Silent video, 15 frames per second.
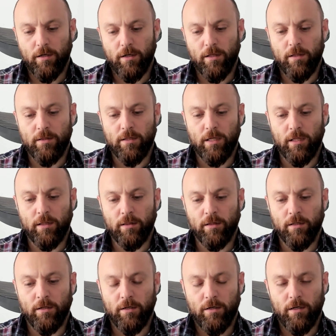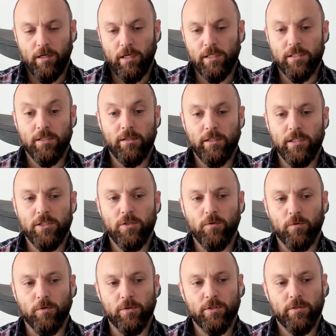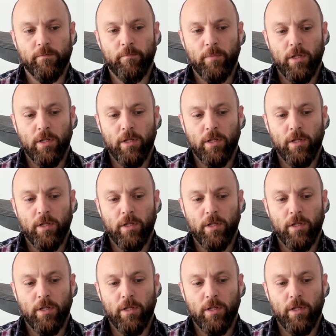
Then it's at least yours.